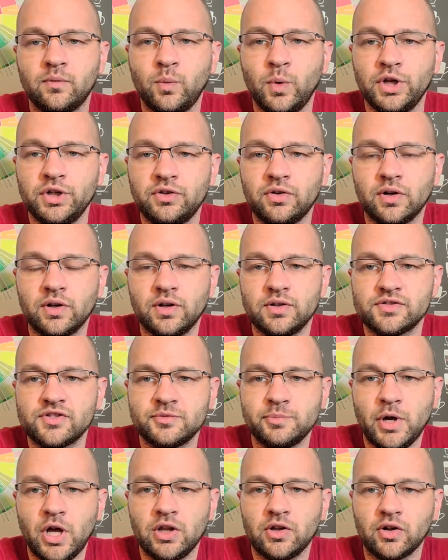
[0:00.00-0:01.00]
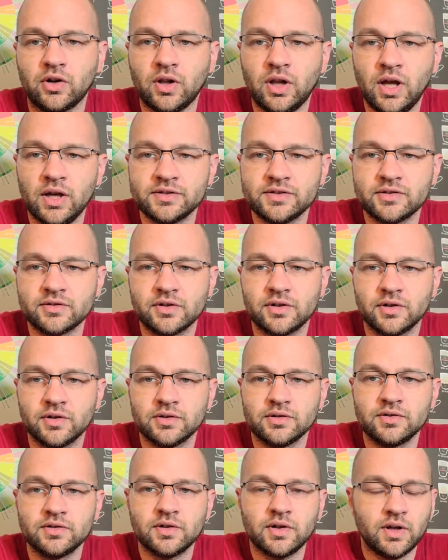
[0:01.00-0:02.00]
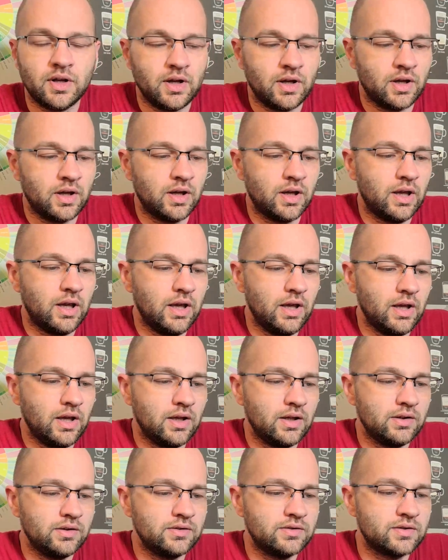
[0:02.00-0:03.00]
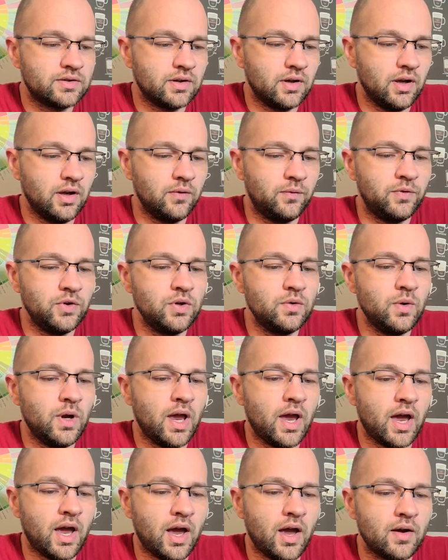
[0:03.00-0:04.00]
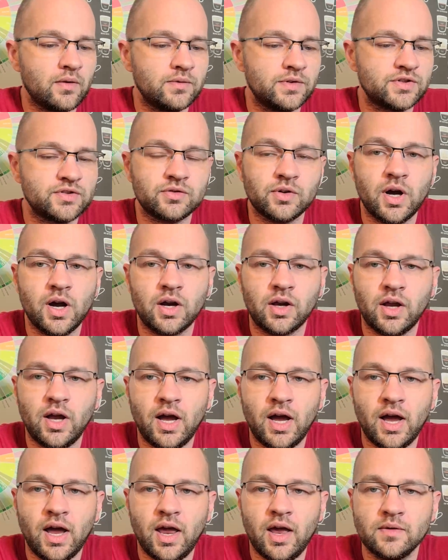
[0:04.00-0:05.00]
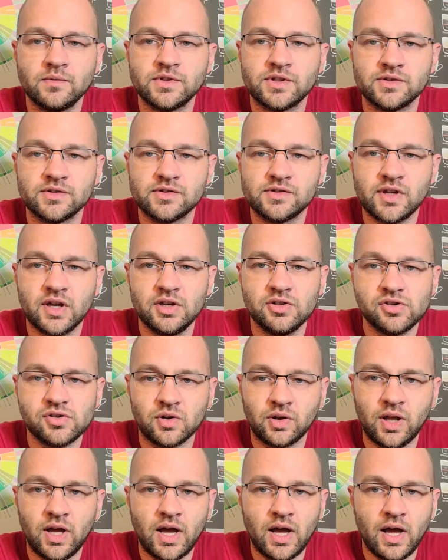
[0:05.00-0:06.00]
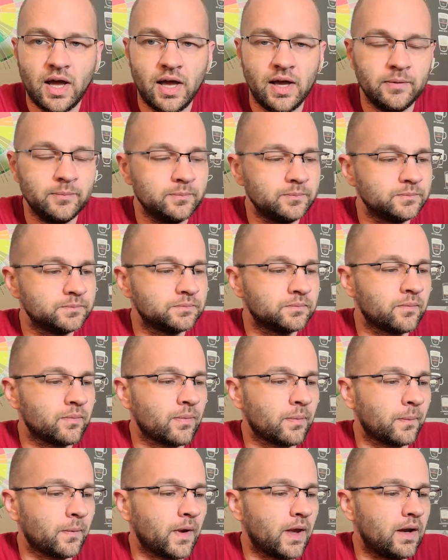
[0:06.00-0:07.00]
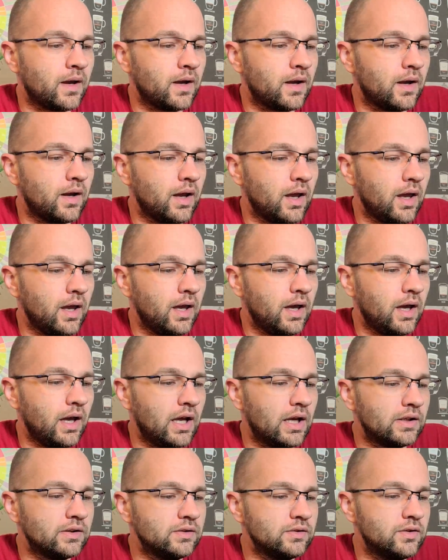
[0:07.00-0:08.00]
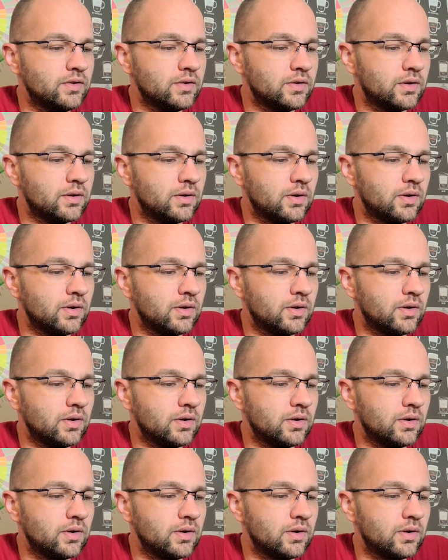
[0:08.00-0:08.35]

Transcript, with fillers: of wintering in smaller clusters is if you have strong hives in, say, July, and